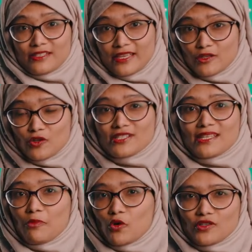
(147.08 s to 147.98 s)
includes
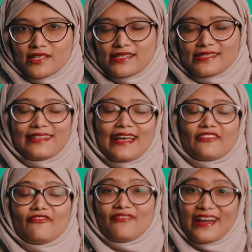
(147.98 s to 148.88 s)
some courses
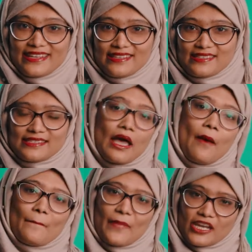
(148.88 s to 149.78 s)
like finance,
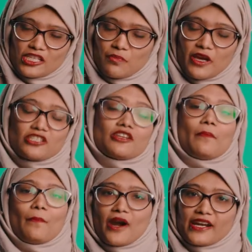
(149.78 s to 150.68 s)
management,
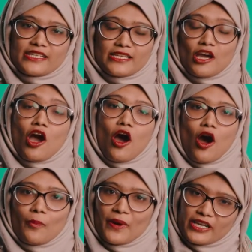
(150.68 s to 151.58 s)
marketing,
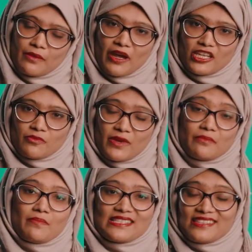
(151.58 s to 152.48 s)
operating
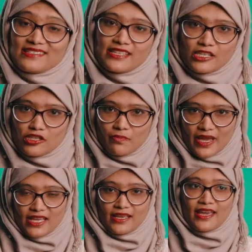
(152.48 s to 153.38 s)
management, business decision
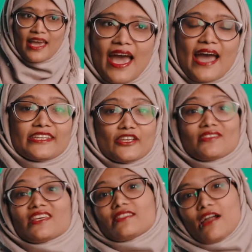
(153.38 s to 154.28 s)
making. And during
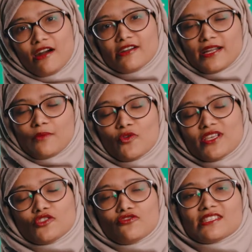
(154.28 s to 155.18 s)
the third term, we
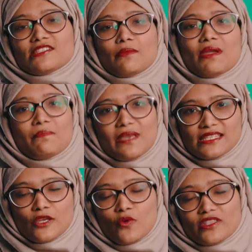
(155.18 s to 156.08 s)
students remain
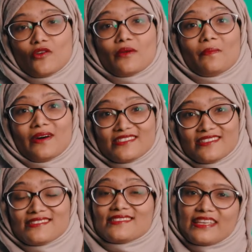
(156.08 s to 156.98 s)
busy with our
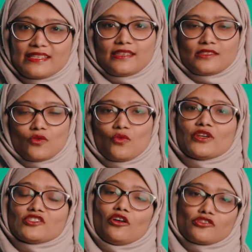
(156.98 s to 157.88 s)
master's thesis,
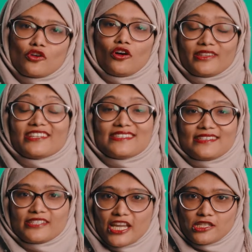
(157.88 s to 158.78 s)
which also called the
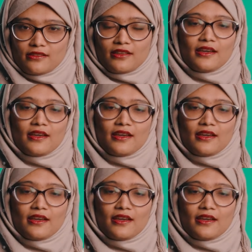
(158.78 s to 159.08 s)
dissertation.